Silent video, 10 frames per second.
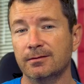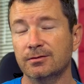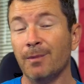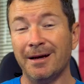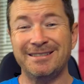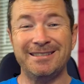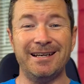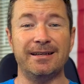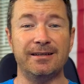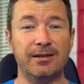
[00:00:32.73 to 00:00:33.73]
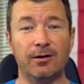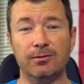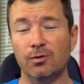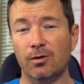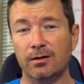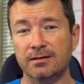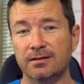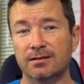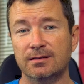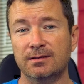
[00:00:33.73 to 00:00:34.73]
it's my city, you know. New Orleans
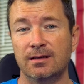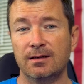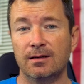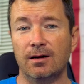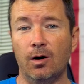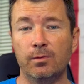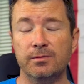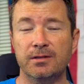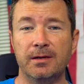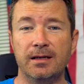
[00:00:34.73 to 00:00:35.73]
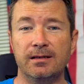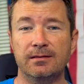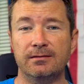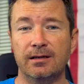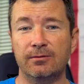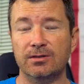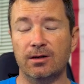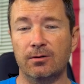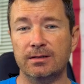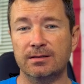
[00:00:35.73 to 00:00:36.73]
is home to me, and it was
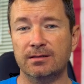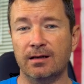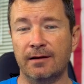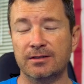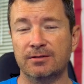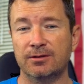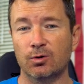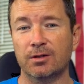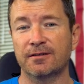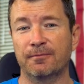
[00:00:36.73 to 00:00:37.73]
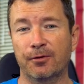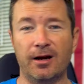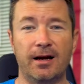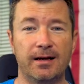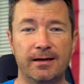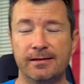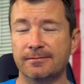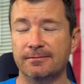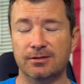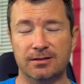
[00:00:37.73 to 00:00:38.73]
always kind of a source of pride
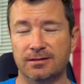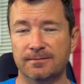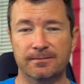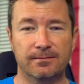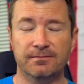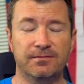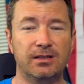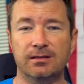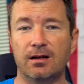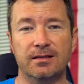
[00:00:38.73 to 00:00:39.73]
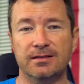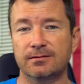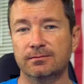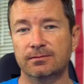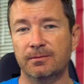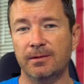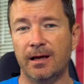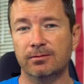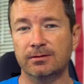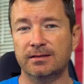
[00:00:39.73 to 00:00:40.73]
and just feeling awesome to be
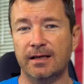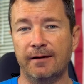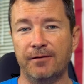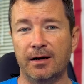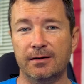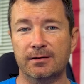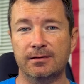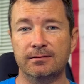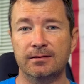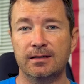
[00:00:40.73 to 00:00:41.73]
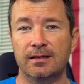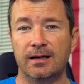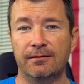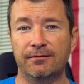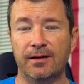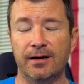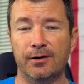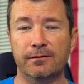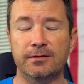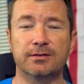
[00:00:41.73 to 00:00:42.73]
able to take a fighter and and fly it
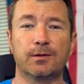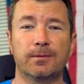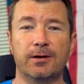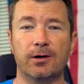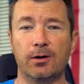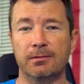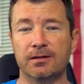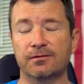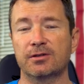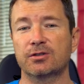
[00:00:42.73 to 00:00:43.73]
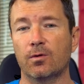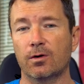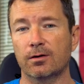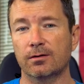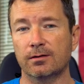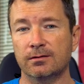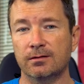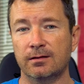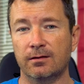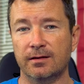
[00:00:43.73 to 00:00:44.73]
over the Superdome and the French Quarter and,
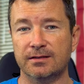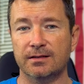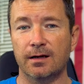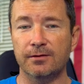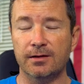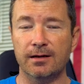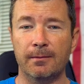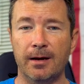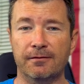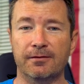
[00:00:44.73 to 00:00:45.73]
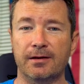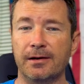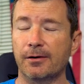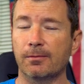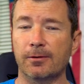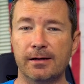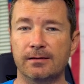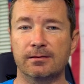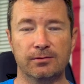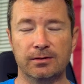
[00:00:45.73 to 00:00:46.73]
and all that stuff, then come back for the carrier break.
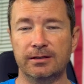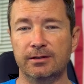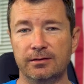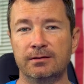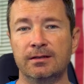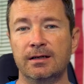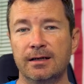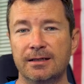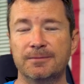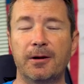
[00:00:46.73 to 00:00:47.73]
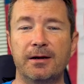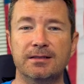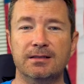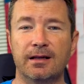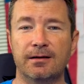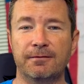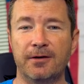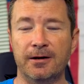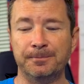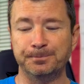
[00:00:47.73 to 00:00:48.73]
Really good experience, a lot of
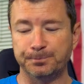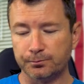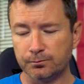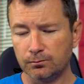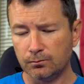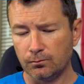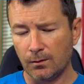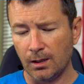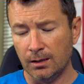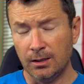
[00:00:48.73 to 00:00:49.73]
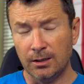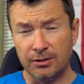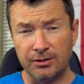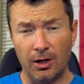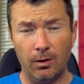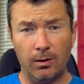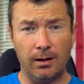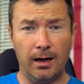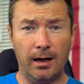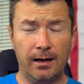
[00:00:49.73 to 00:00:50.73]
fun. So,
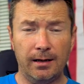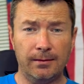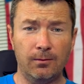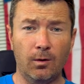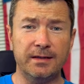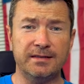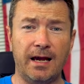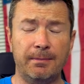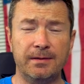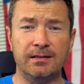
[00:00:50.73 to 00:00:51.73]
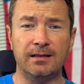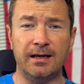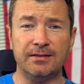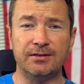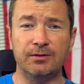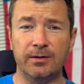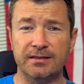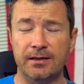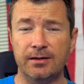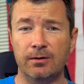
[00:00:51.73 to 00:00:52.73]
um, what has happened in the last two weeks?
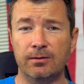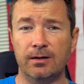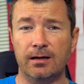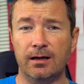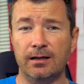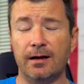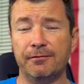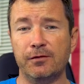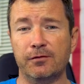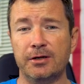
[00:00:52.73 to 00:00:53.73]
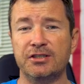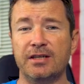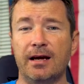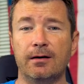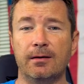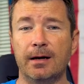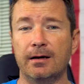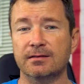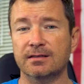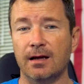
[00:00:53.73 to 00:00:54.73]
I know uh, a lot of you have reached out
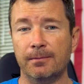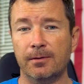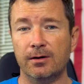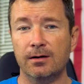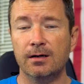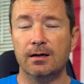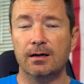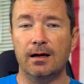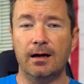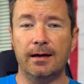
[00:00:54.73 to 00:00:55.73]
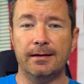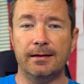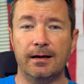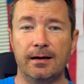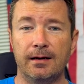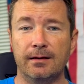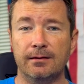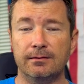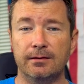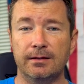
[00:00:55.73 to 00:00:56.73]
about Sniper and
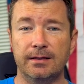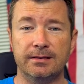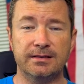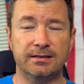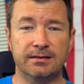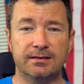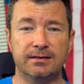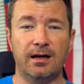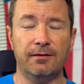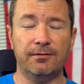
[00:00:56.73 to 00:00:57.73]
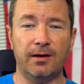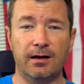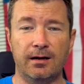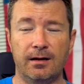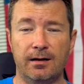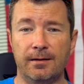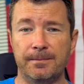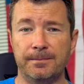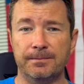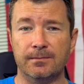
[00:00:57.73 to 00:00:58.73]
uh, his stuff.
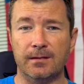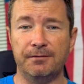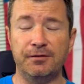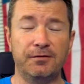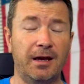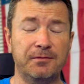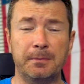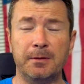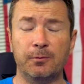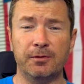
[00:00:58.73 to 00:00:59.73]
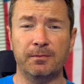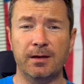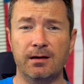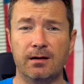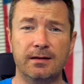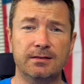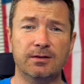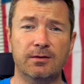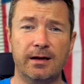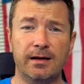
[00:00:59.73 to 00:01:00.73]
Um, if you've kept up with me on
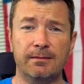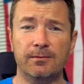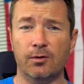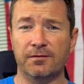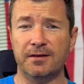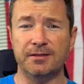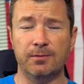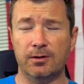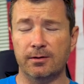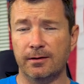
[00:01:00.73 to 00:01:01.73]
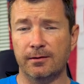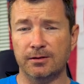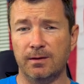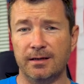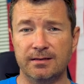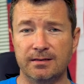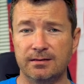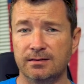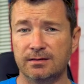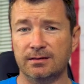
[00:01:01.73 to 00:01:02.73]
Instagram or Facebook or any of those
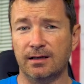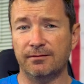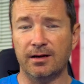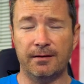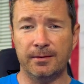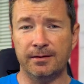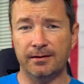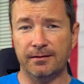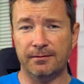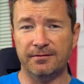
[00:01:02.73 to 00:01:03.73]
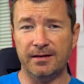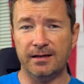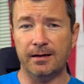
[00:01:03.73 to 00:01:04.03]
places, I've kind of been feeding